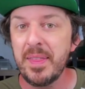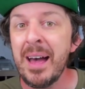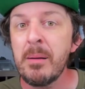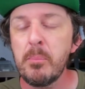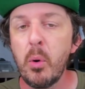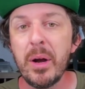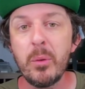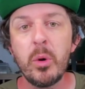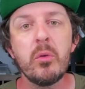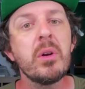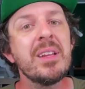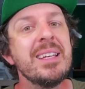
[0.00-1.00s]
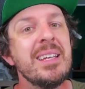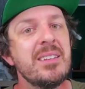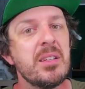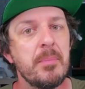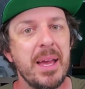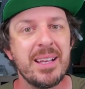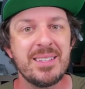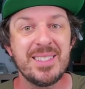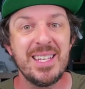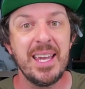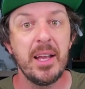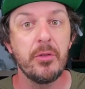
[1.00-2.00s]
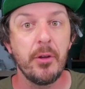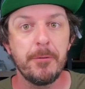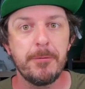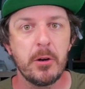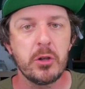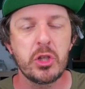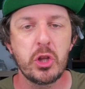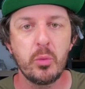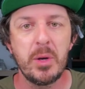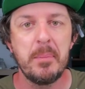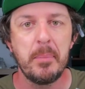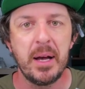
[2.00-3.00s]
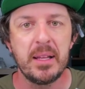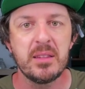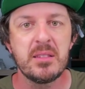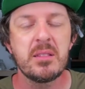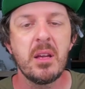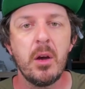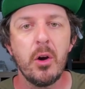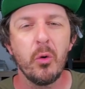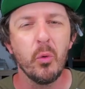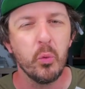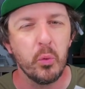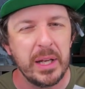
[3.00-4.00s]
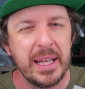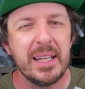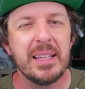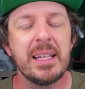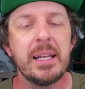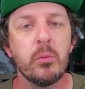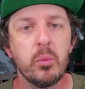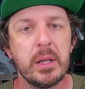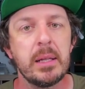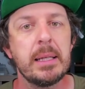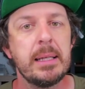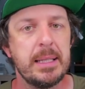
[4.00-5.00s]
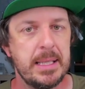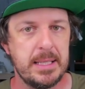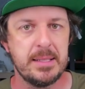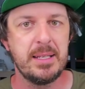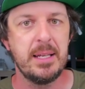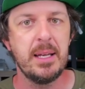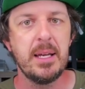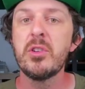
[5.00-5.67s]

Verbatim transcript: at that point, we really need to make seeing the first three buttons really, really easy.